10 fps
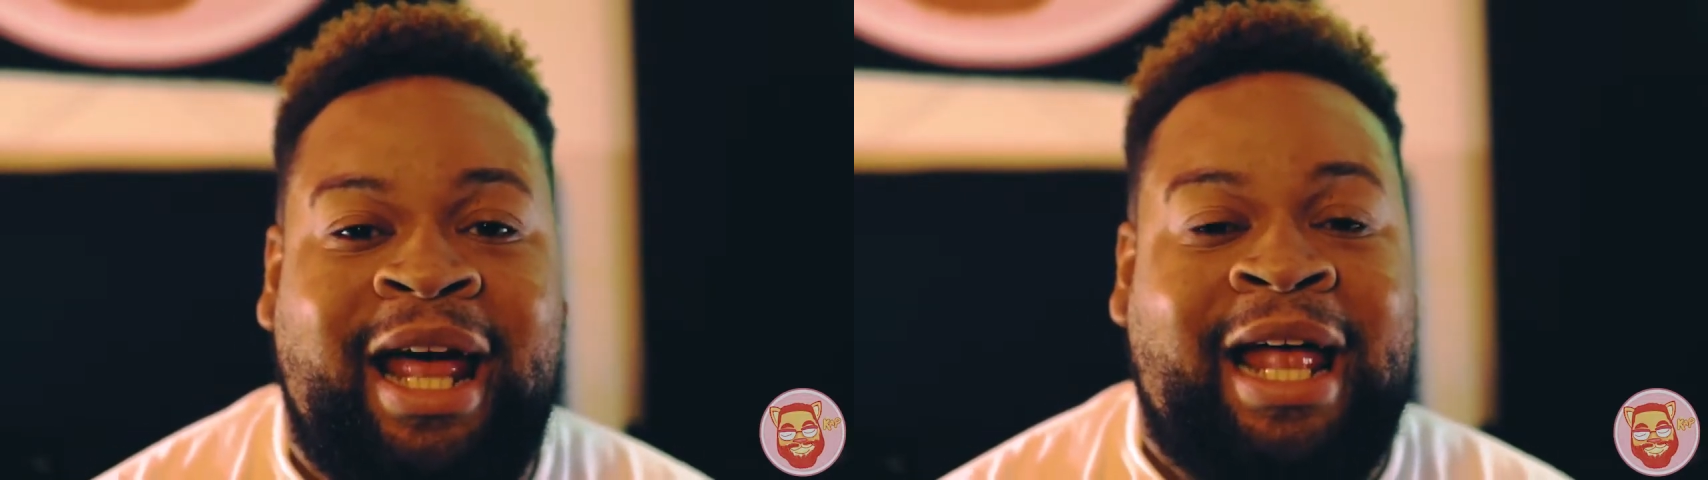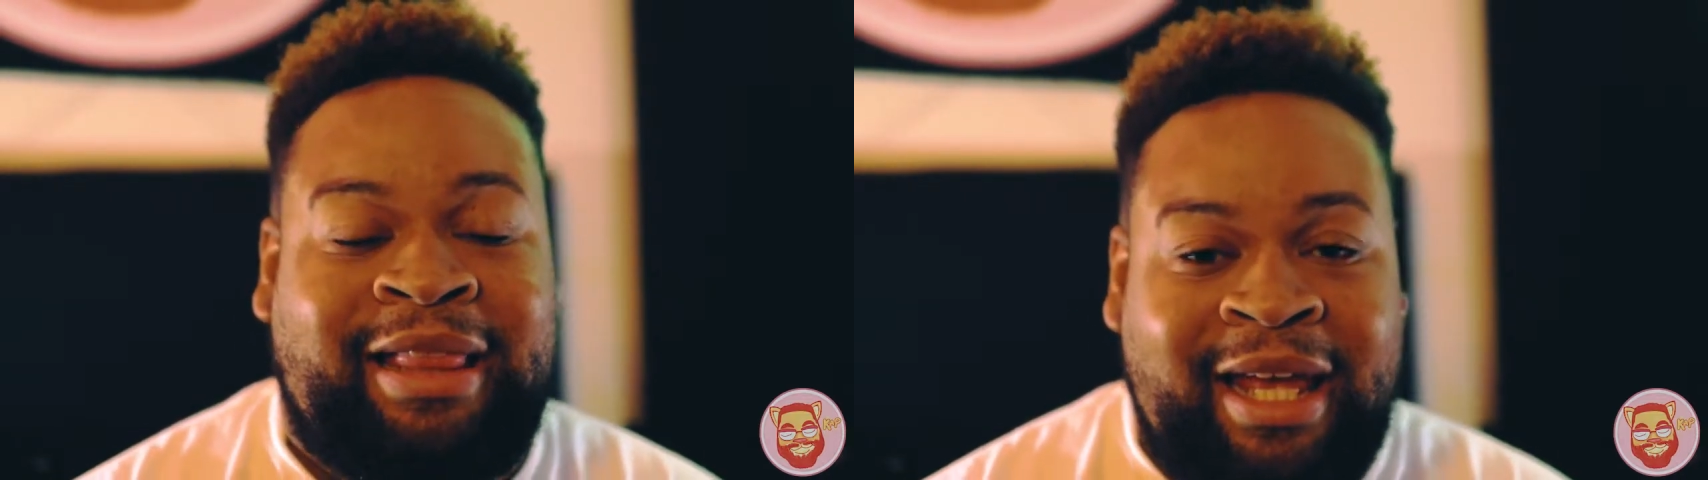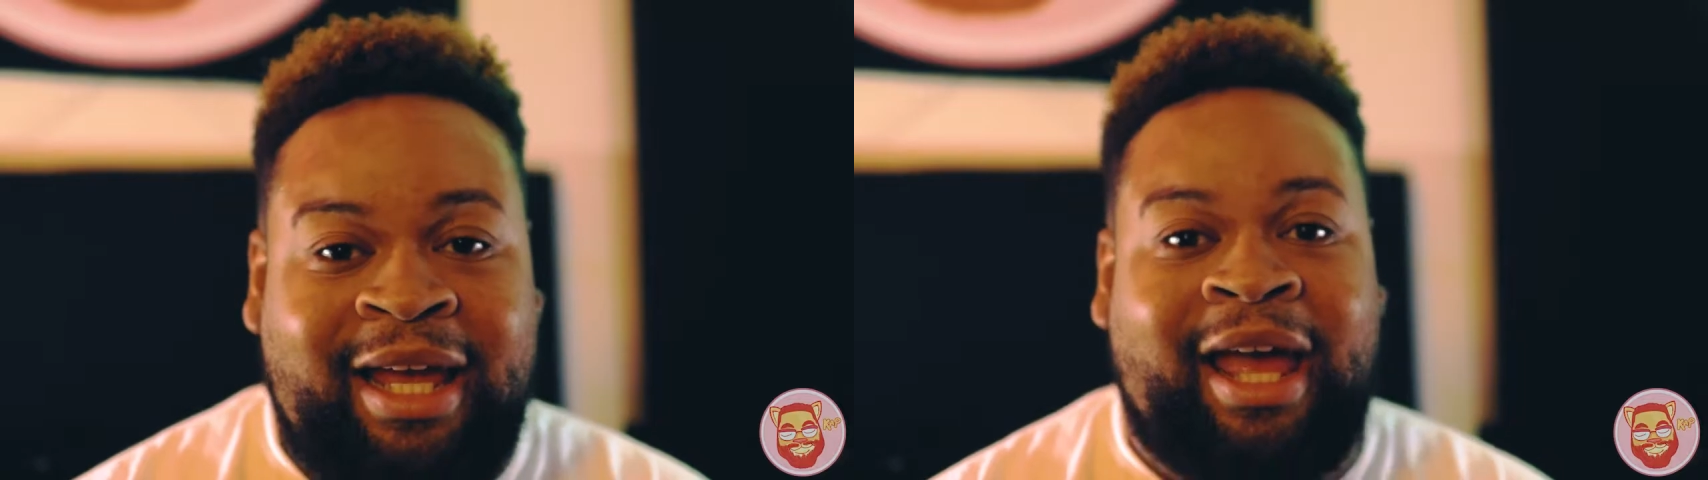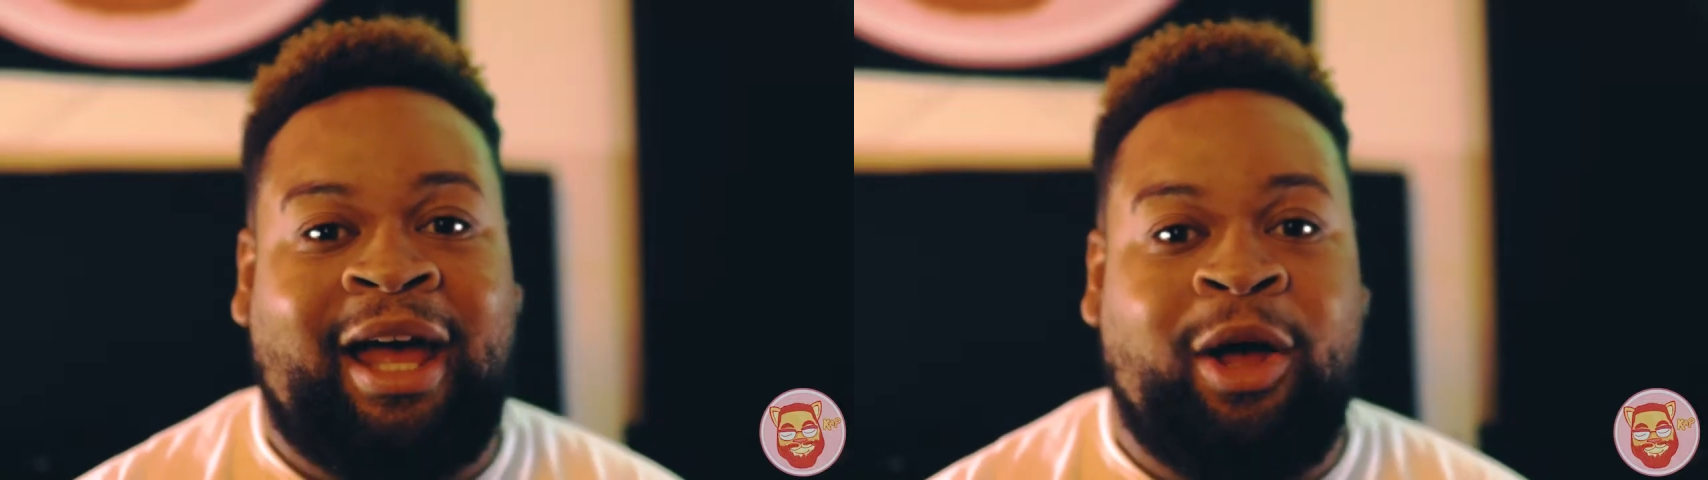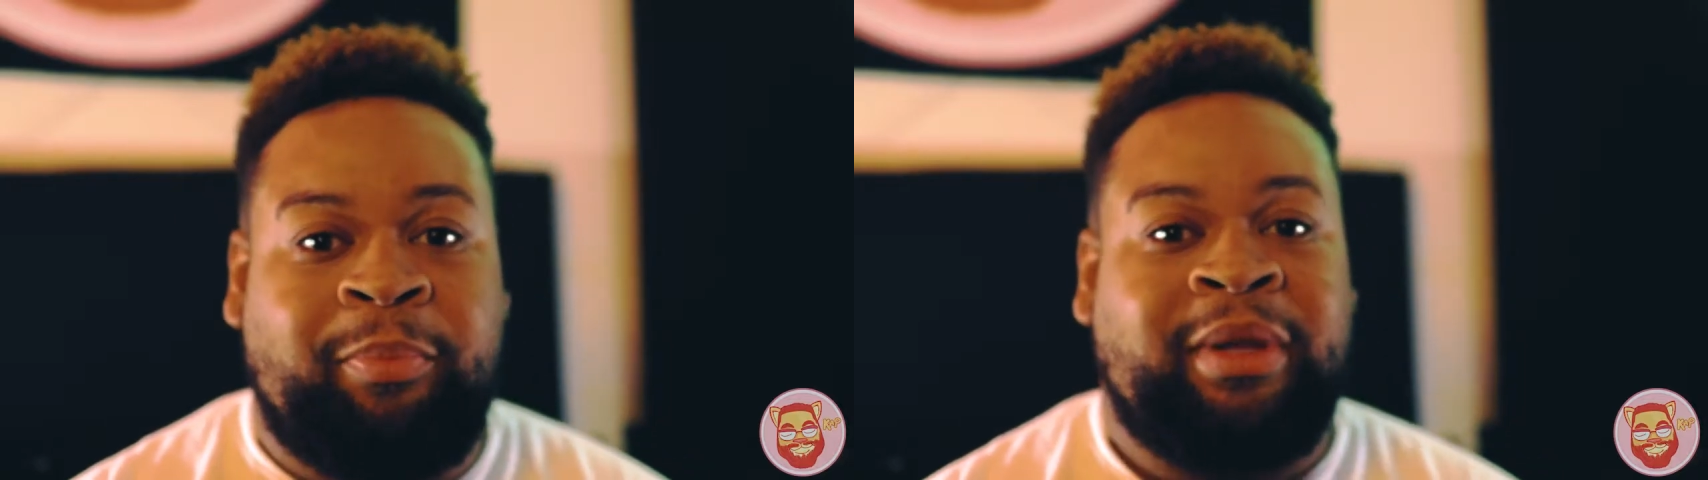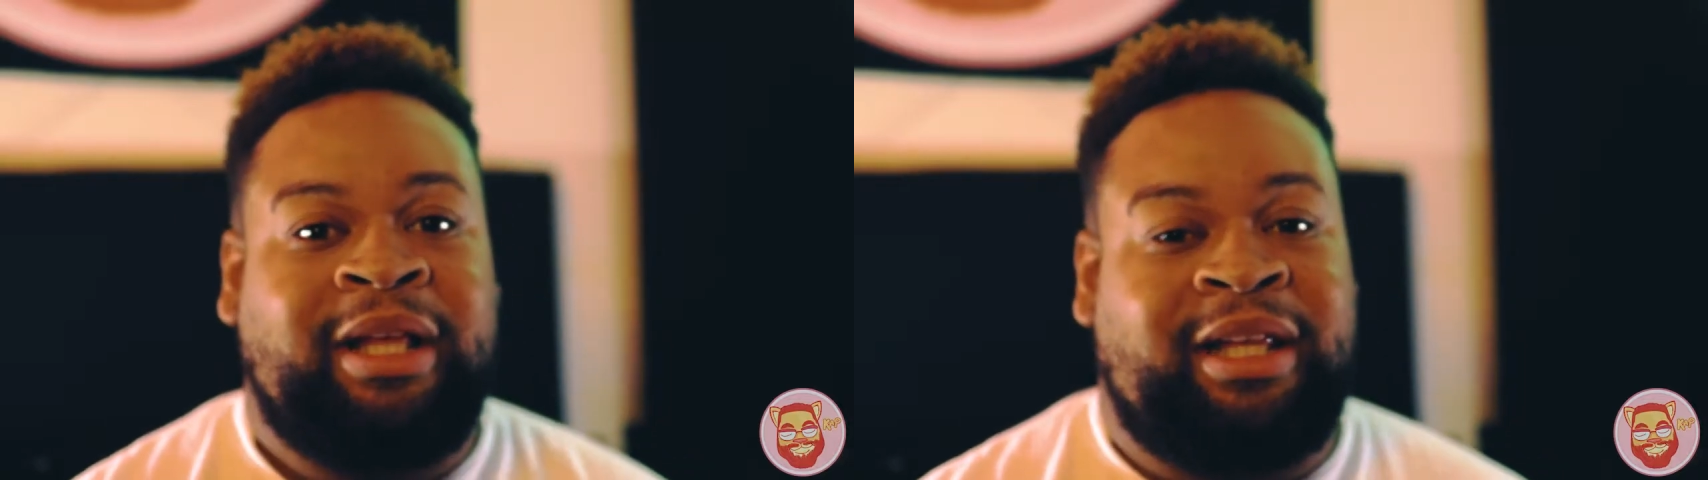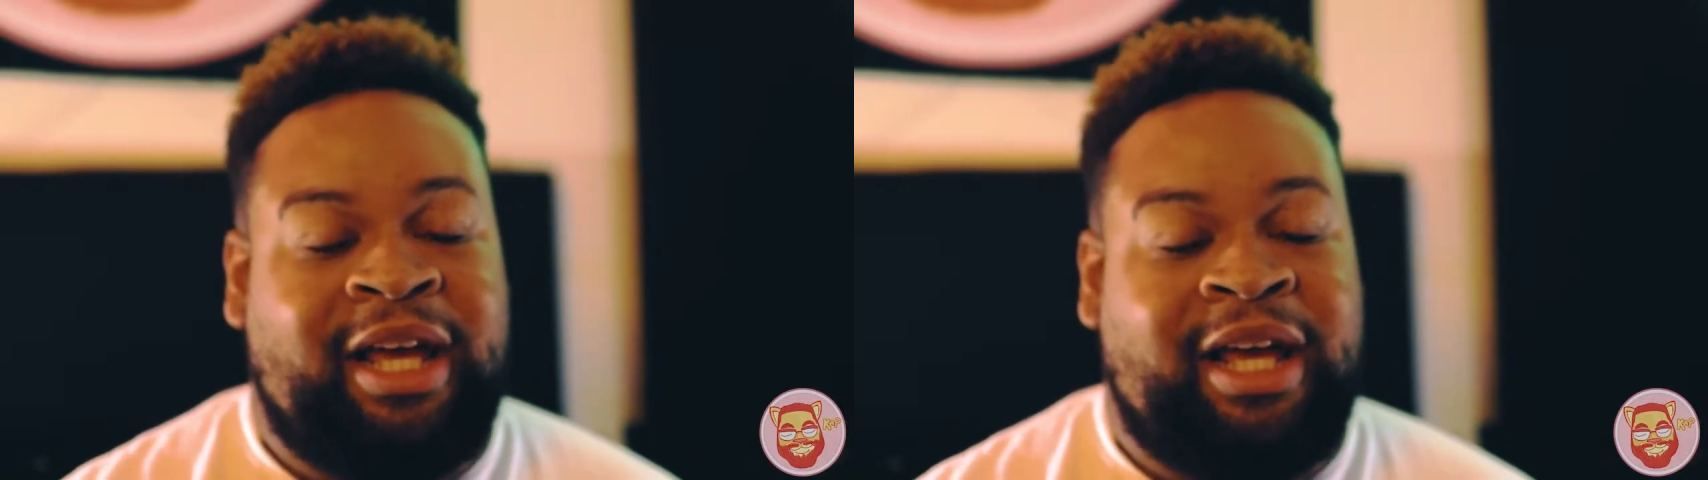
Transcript: that I think can help the